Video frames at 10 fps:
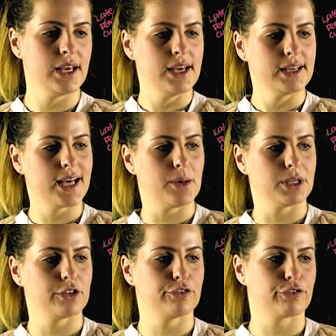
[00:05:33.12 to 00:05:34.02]

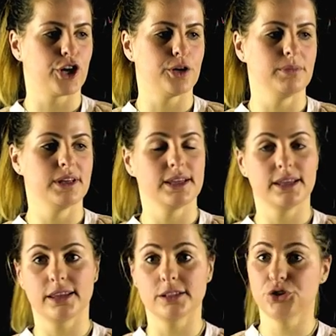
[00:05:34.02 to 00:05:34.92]
coming from
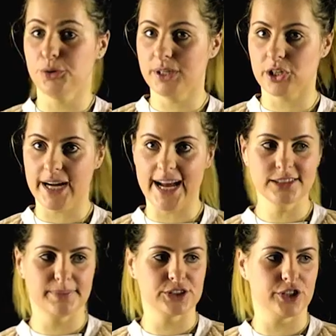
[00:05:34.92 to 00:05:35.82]
the superior
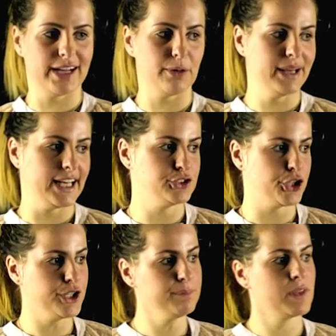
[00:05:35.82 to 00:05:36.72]
aspect of our
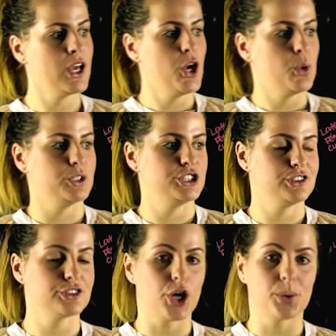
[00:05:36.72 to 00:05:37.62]
plateau, which
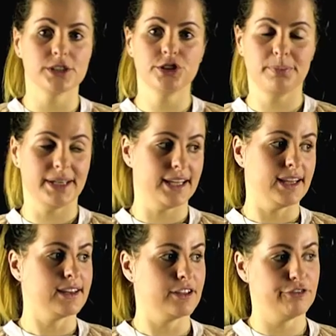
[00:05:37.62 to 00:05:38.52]
is going to be
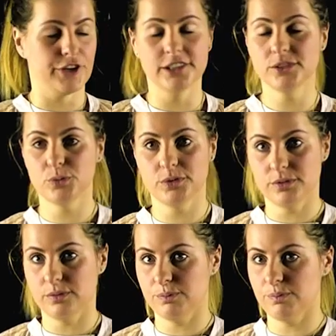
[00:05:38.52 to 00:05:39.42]
the first
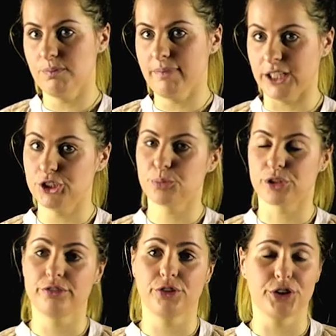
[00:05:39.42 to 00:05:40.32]
major
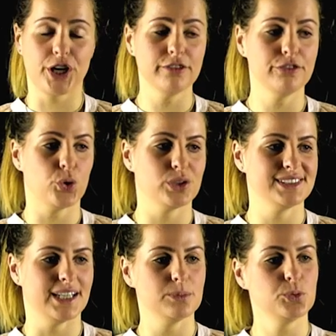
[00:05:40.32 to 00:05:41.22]
peripheral nerve or
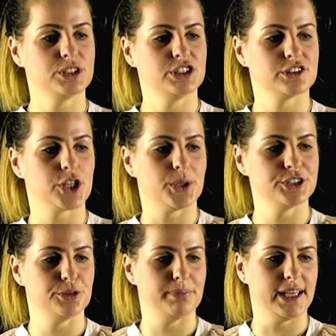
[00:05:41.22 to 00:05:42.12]
sum, which is going
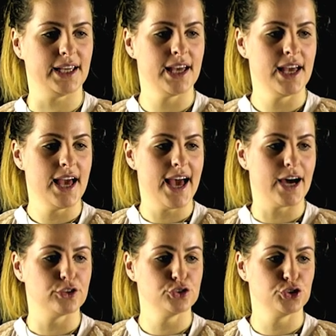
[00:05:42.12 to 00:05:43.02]
to be
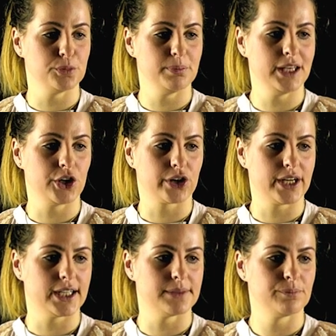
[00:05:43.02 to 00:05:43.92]
our
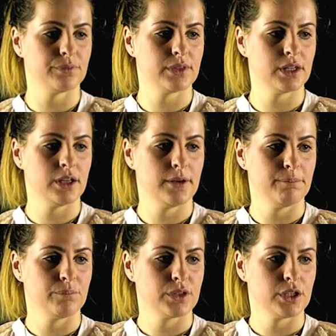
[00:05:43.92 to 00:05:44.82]
superior
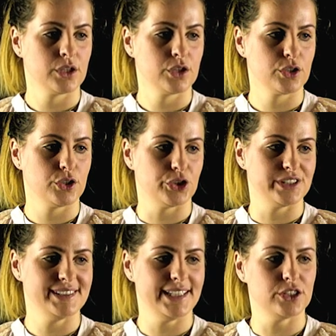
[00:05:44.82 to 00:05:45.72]

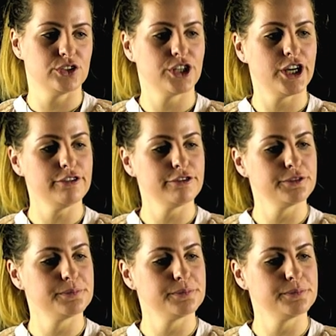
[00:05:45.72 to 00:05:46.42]
gluteal nerve.